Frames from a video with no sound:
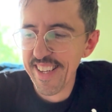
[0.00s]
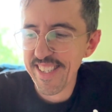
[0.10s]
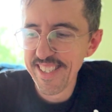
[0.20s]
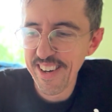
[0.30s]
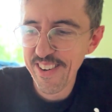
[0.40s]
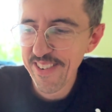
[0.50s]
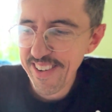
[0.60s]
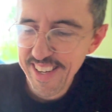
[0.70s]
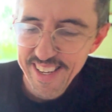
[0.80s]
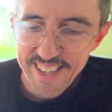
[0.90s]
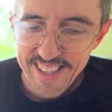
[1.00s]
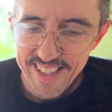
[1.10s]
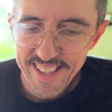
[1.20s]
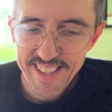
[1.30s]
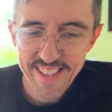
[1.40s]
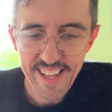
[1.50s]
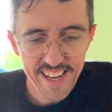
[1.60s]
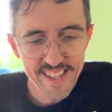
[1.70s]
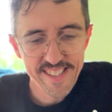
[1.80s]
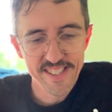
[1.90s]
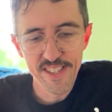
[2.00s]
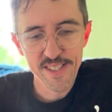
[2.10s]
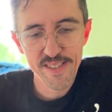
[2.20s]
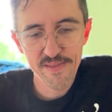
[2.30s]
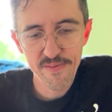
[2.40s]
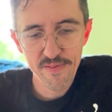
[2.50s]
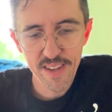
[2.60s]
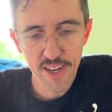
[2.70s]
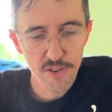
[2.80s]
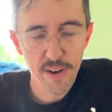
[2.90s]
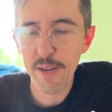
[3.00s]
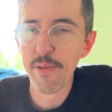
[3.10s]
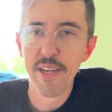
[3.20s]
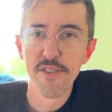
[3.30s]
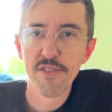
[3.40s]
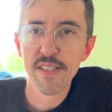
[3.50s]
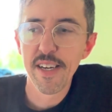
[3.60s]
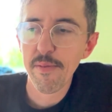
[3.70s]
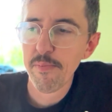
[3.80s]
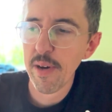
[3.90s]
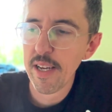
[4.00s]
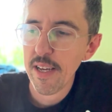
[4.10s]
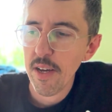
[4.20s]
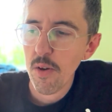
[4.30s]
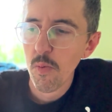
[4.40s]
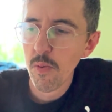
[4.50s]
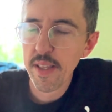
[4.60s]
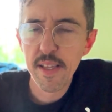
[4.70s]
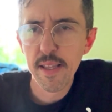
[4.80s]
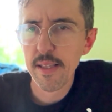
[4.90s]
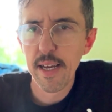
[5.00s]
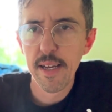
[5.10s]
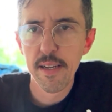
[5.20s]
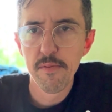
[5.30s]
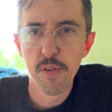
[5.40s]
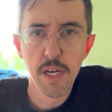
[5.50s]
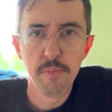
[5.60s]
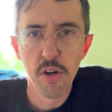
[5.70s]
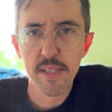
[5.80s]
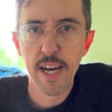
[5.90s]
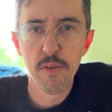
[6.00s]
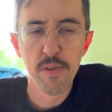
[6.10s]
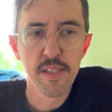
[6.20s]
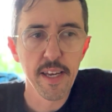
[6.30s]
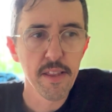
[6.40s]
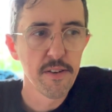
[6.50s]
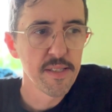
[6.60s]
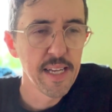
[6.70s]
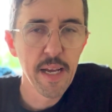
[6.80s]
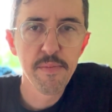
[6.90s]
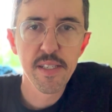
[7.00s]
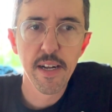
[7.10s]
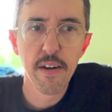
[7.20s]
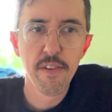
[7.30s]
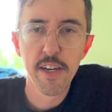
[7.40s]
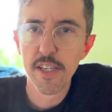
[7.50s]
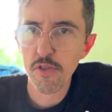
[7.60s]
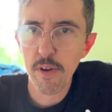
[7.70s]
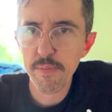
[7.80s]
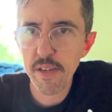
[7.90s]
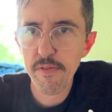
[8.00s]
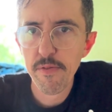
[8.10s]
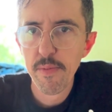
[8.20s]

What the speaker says: So that is incredibly interesting. But one thing that they really broke down was like there's names that are very descriptive.